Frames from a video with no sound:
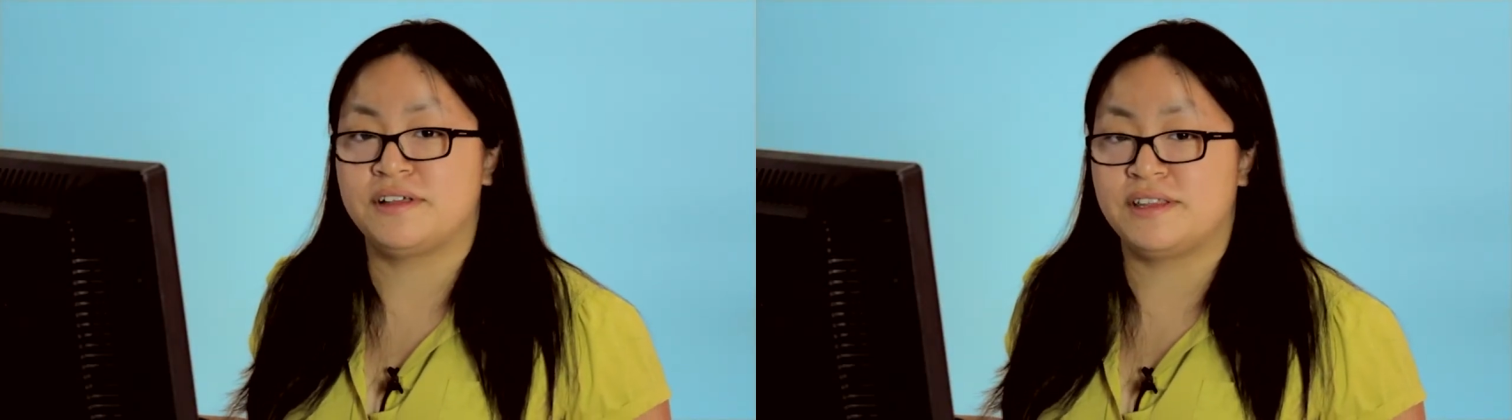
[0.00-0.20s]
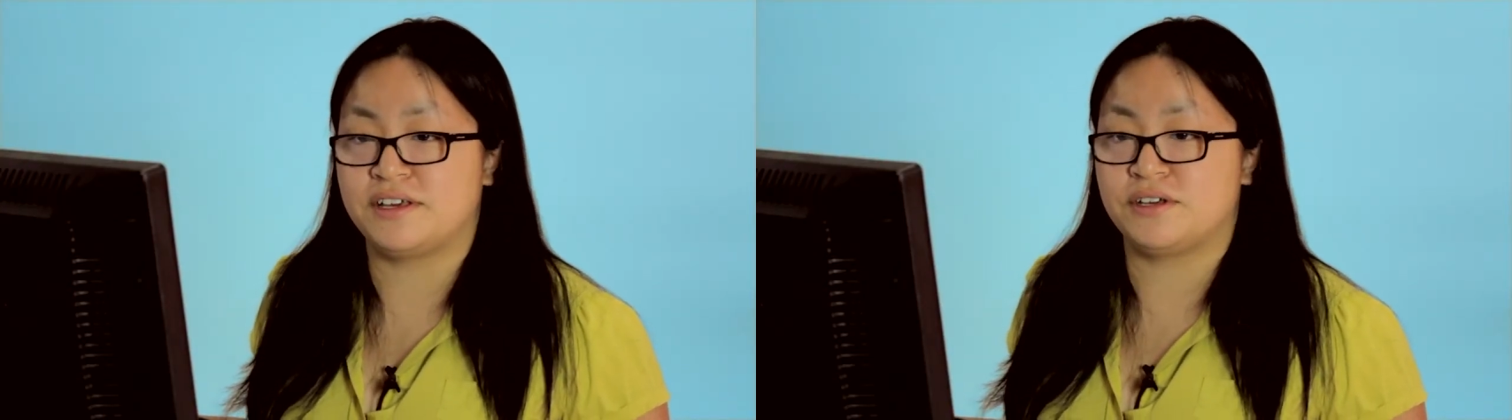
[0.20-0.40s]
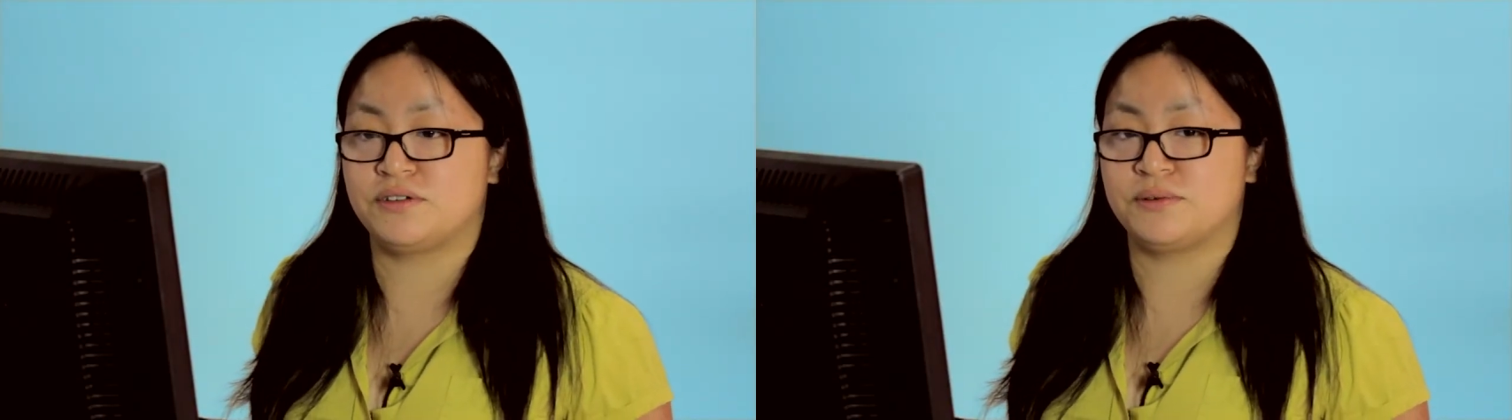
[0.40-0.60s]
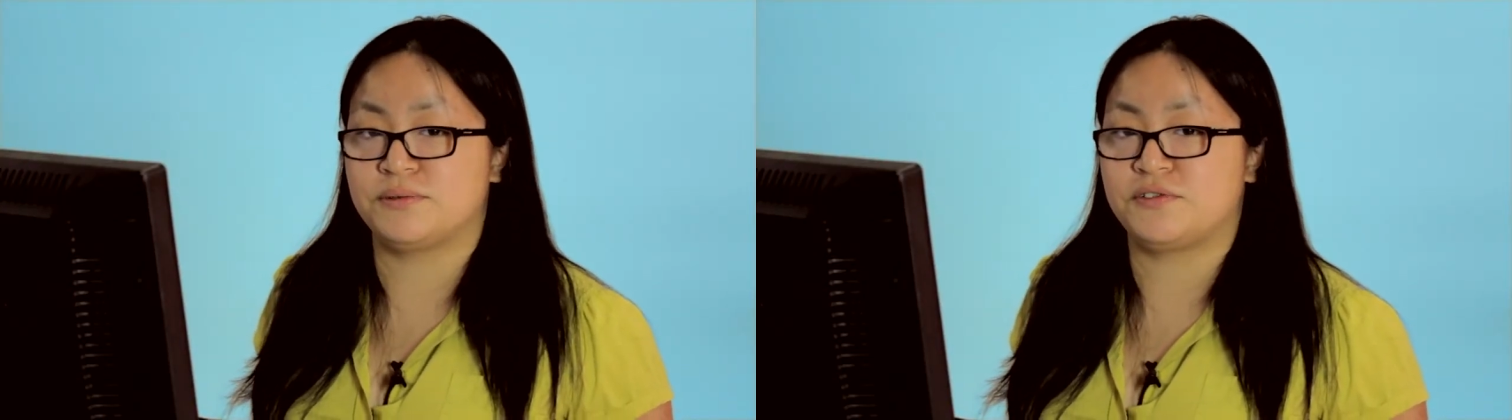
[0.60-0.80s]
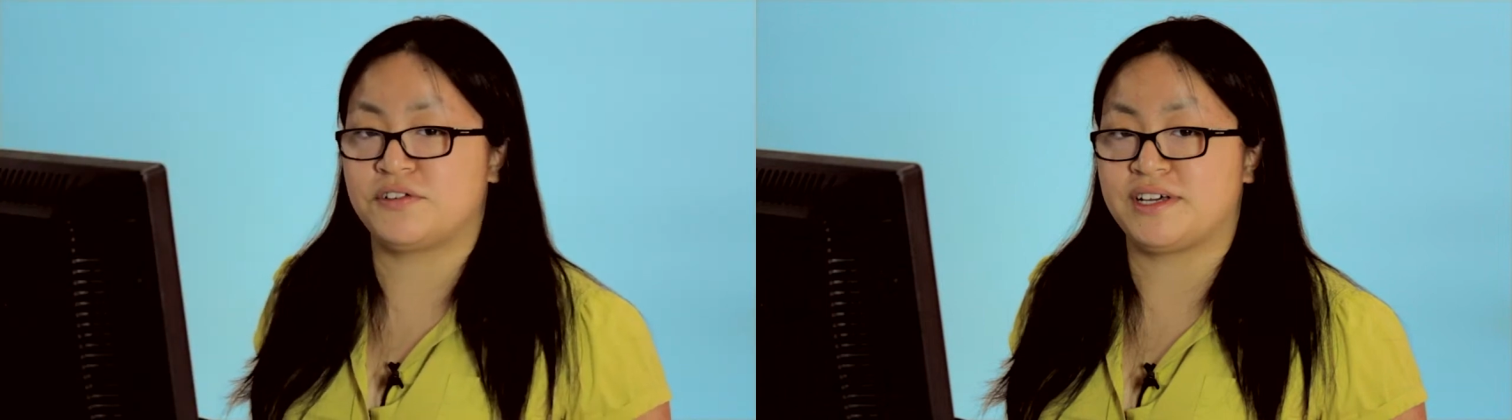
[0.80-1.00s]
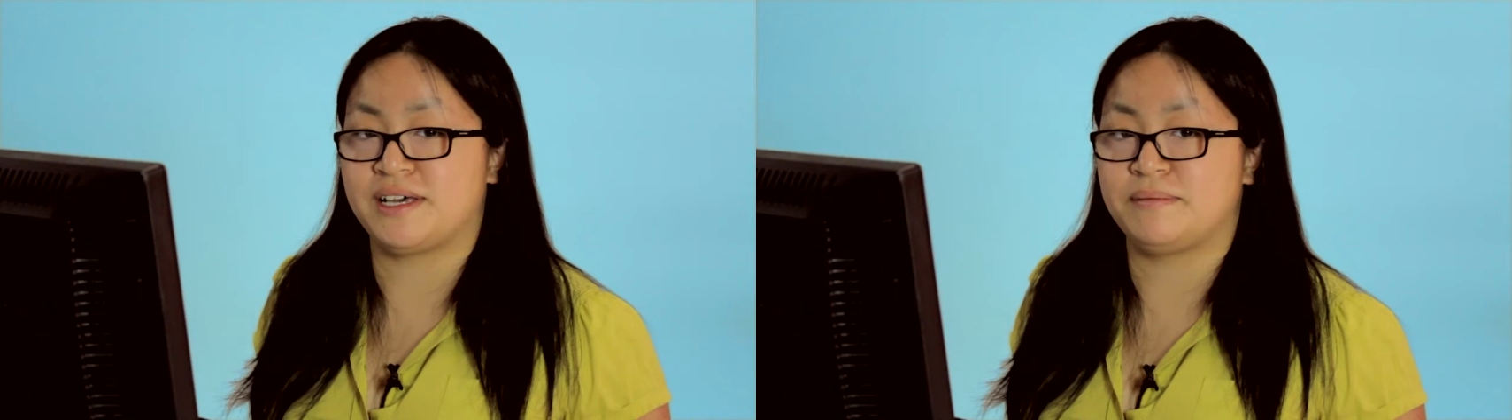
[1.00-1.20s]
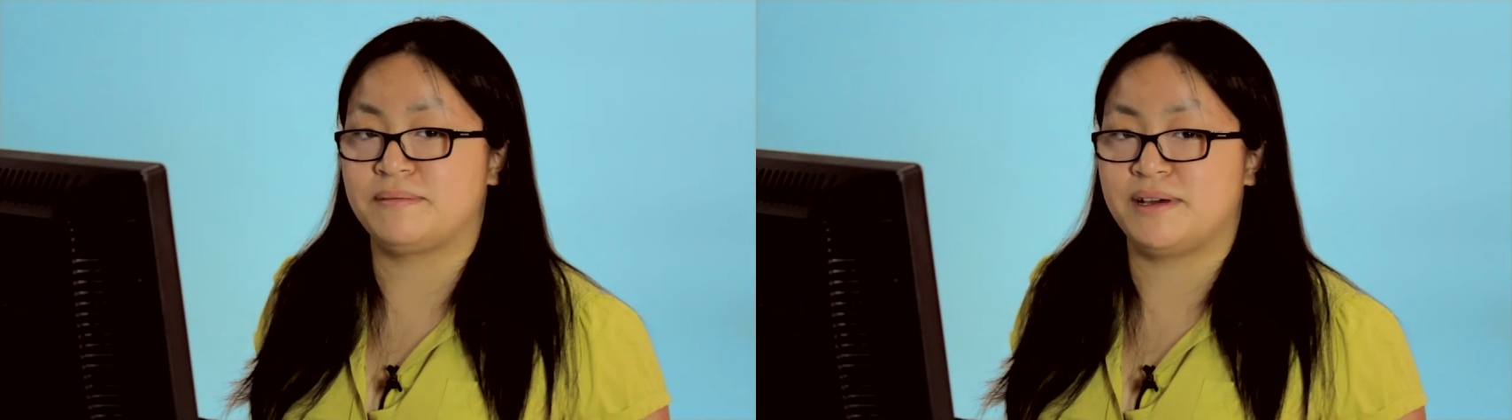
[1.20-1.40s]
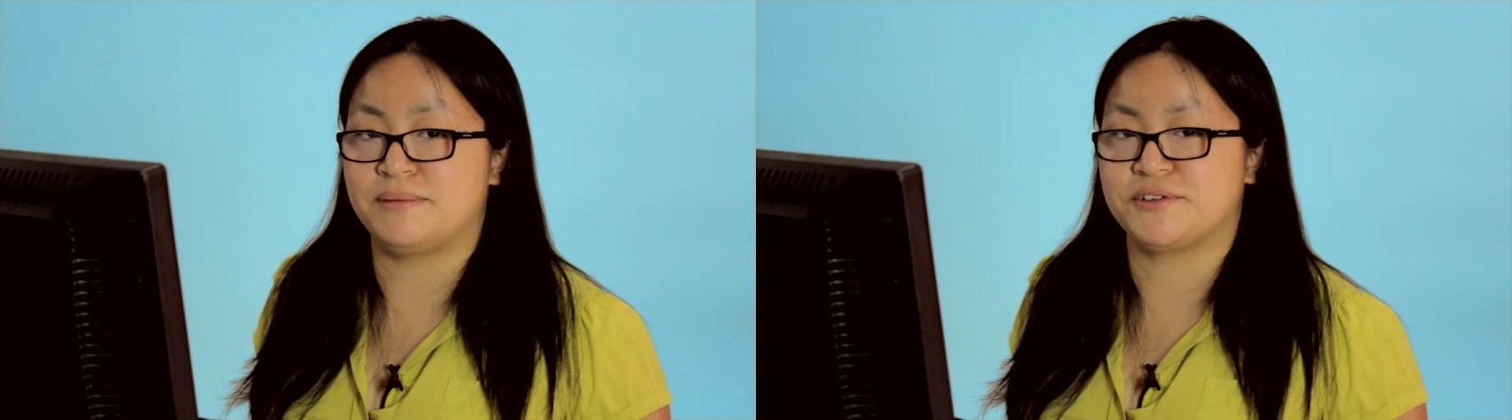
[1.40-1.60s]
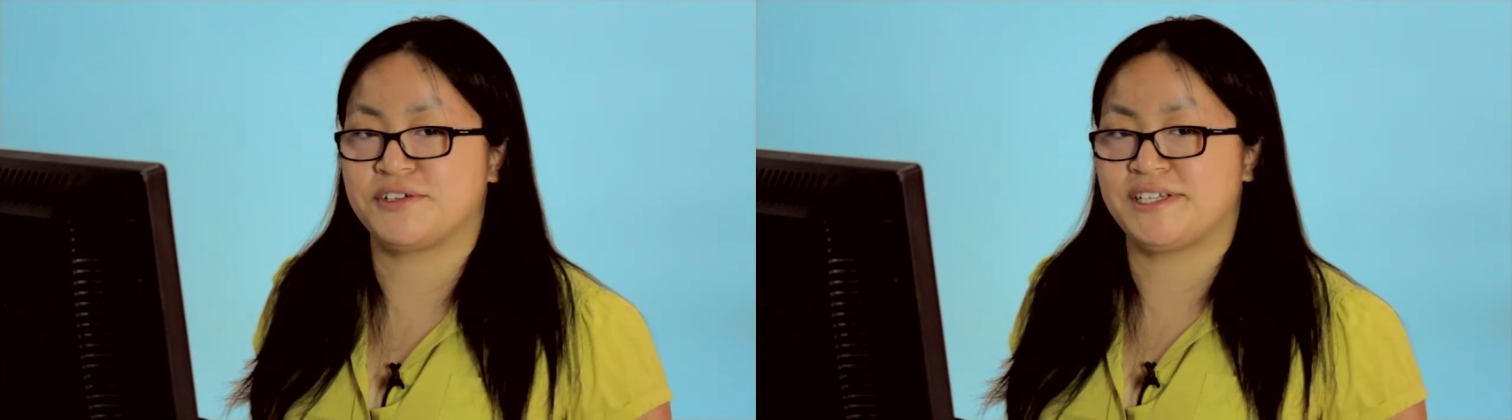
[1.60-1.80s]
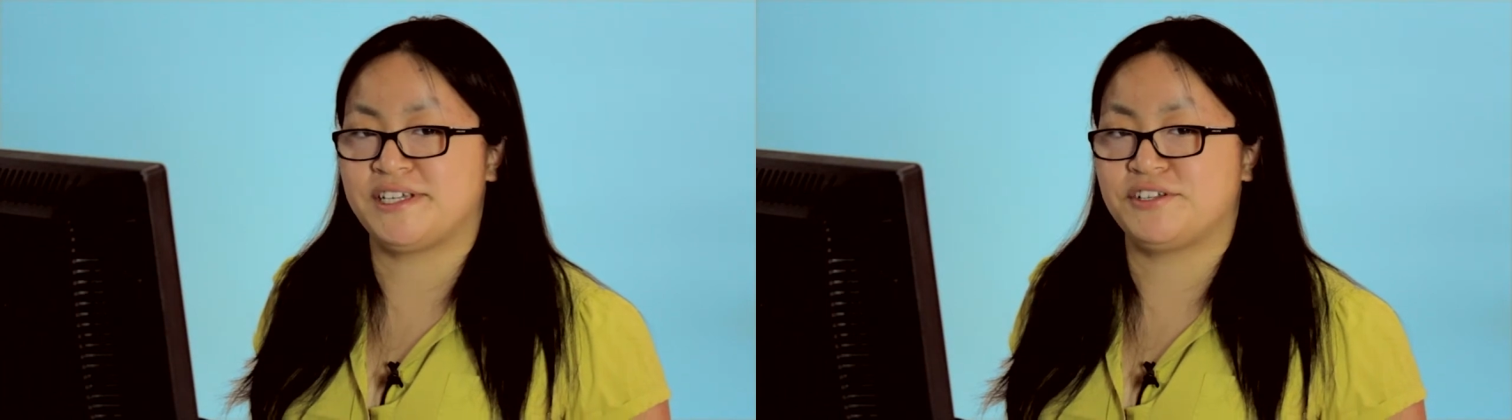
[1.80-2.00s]
Thank you so much for your time. My name is
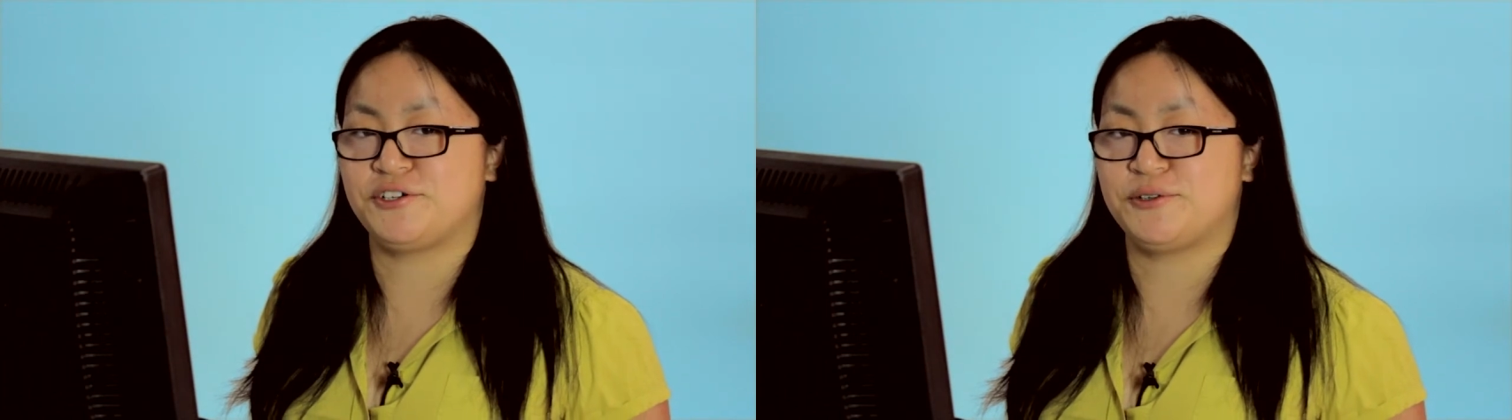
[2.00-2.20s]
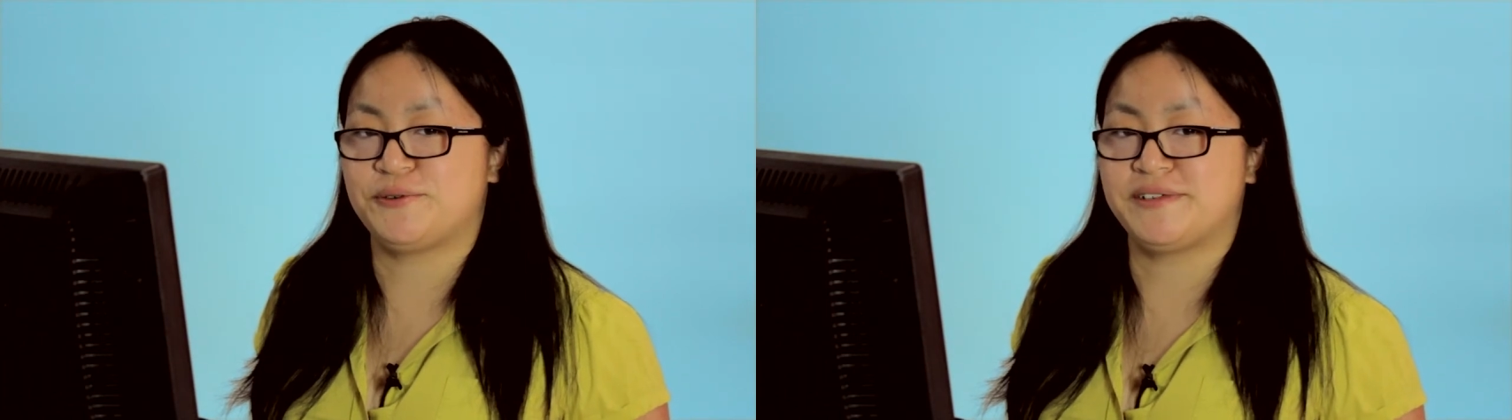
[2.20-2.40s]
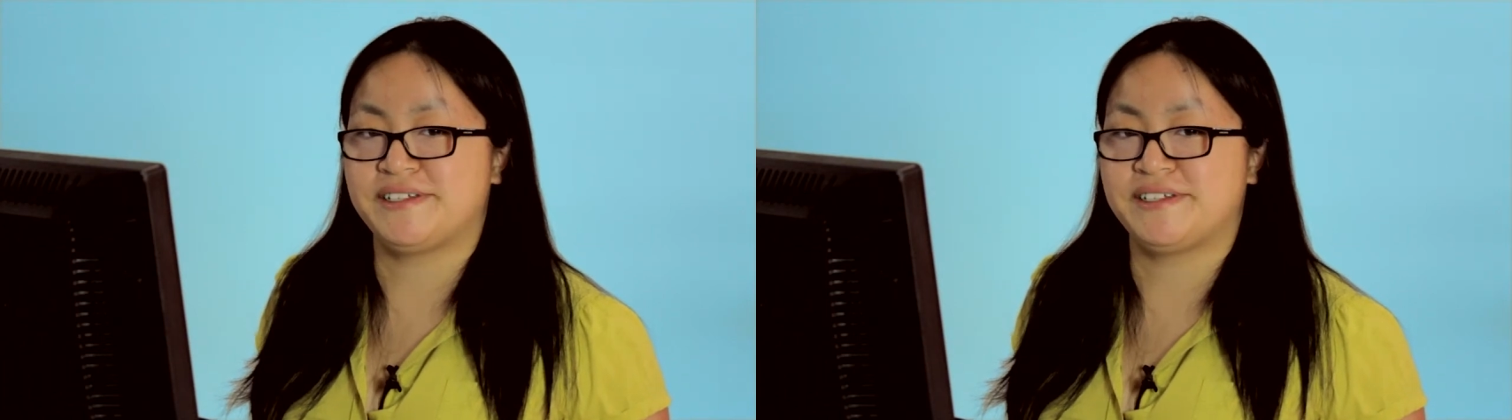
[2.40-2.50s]
Christina Chiu.